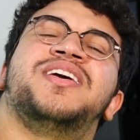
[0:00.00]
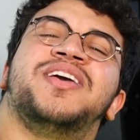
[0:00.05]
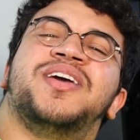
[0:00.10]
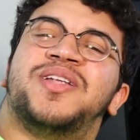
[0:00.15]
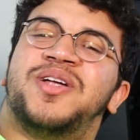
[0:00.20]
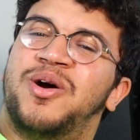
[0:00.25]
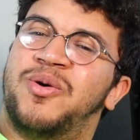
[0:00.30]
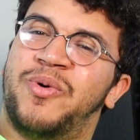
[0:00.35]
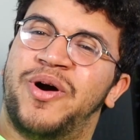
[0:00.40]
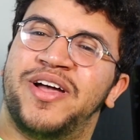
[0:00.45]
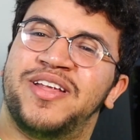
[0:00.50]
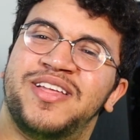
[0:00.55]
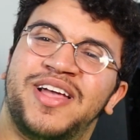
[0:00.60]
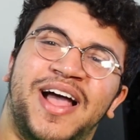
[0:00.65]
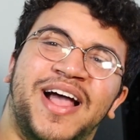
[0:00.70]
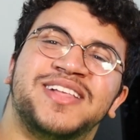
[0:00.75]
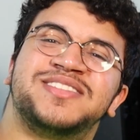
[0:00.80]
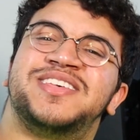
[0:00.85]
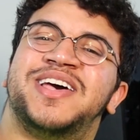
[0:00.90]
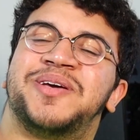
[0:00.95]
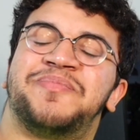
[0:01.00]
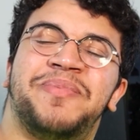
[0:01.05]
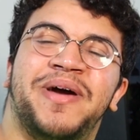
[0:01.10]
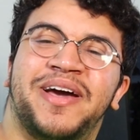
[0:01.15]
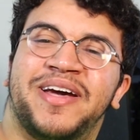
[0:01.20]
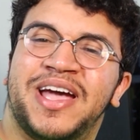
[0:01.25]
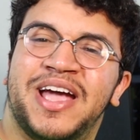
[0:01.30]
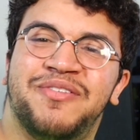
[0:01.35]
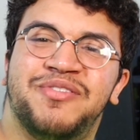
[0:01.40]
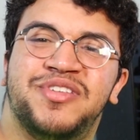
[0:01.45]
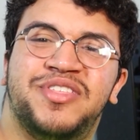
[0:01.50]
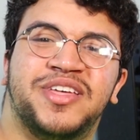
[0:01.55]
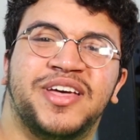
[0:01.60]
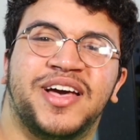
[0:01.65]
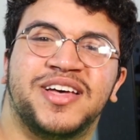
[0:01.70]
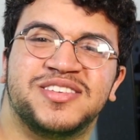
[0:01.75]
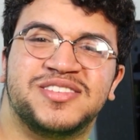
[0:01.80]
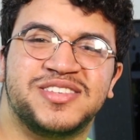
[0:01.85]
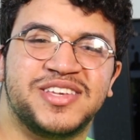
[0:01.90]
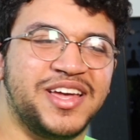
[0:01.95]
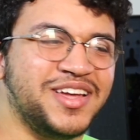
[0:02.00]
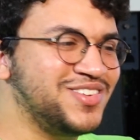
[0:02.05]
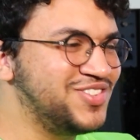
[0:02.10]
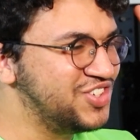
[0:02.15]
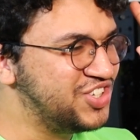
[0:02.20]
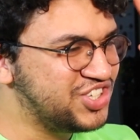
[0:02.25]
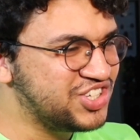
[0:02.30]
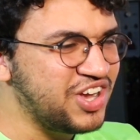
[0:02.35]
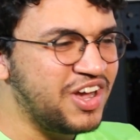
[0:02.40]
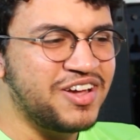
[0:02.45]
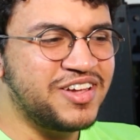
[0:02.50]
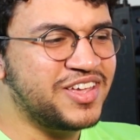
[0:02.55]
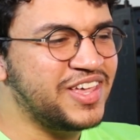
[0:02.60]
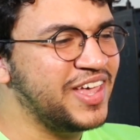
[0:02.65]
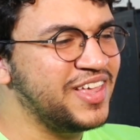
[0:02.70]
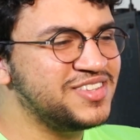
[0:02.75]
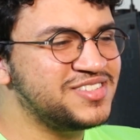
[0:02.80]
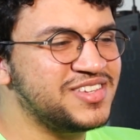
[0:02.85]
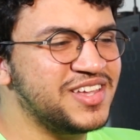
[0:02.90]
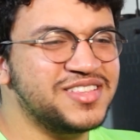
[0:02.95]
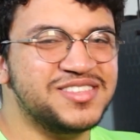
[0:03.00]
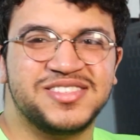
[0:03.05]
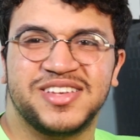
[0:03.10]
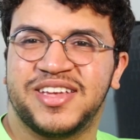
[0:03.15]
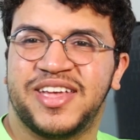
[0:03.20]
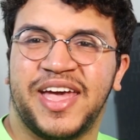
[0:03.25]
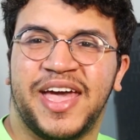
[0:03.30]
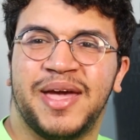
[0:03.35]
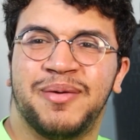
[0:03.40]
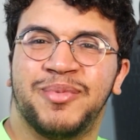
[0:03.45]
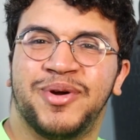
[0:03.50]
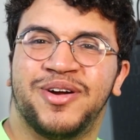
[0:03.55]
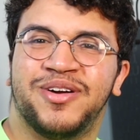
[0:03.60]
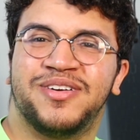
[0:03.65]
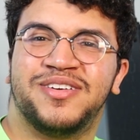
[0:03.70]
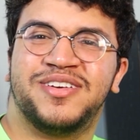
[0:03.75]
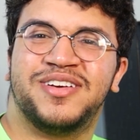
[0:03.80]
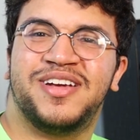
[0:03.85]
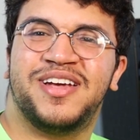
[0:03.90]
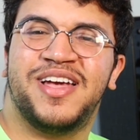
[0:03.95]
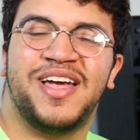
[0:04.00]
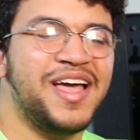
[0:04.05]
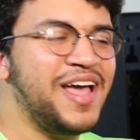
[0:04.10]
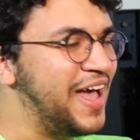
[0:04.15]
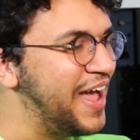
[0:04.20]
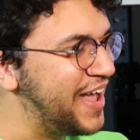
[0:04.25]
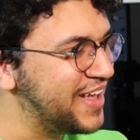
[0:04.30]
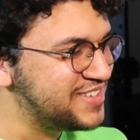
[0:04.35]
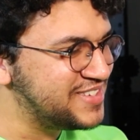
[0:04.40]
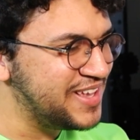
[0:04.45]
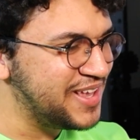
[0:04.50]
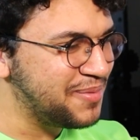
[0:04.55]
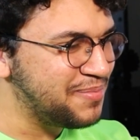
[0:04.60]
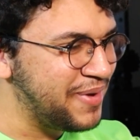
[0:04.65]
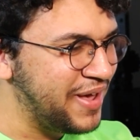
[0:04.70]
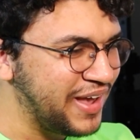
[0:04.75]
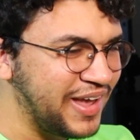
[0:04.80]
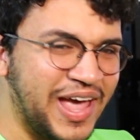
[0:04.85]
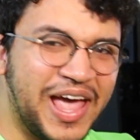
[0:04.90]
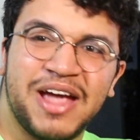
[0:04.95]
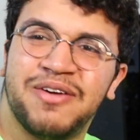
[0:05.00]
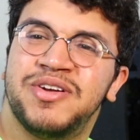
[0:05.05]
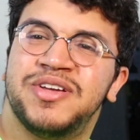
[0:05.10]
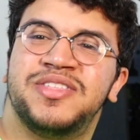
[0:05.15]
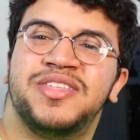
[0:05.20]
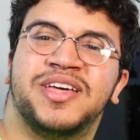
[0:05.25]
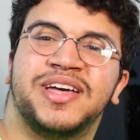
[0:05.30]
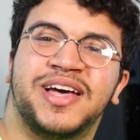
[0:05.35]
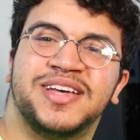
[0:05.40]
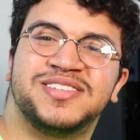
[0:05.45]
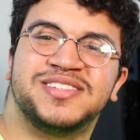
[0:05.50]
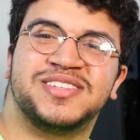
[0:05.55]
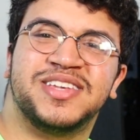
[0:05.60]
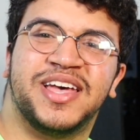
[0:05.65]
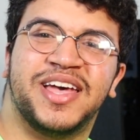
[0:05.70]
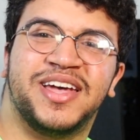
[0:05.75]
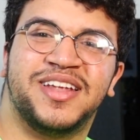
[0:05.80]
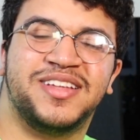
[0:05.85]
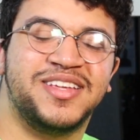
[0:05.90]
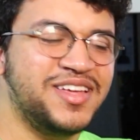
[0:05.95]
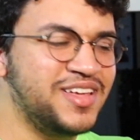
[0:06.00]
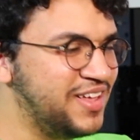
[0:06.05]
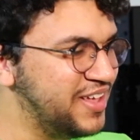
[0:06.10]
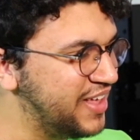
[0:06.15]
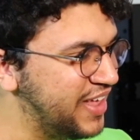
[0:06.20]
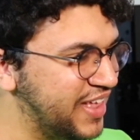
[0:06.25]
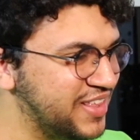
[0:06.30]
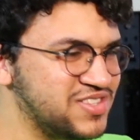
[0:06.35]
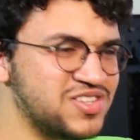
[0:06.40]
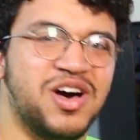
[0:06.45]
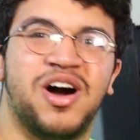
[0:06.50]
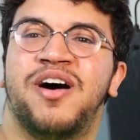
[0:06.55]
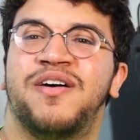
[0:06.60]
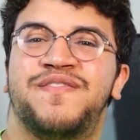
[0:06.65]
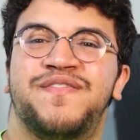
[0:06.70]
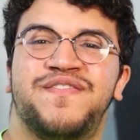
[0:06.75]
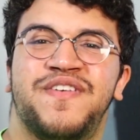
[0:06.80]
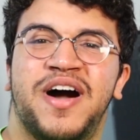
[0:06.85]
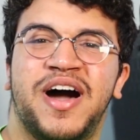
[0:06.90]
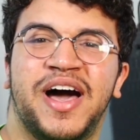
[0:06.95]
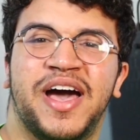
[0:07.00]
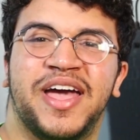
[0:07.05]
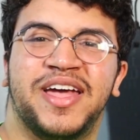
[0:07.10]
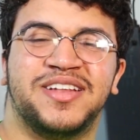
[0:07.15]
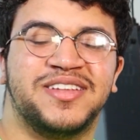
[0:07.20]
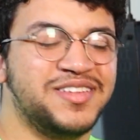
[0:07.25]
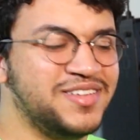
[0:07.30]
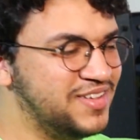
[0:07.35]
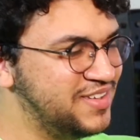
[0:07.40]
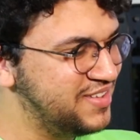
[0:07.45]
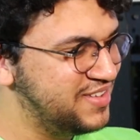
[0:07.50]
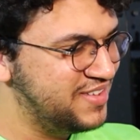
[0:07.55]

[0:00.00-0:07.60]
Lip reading: You know what? I take back everything I said. Sean Kingston's a gamer. I take back everything I said. It's all fine.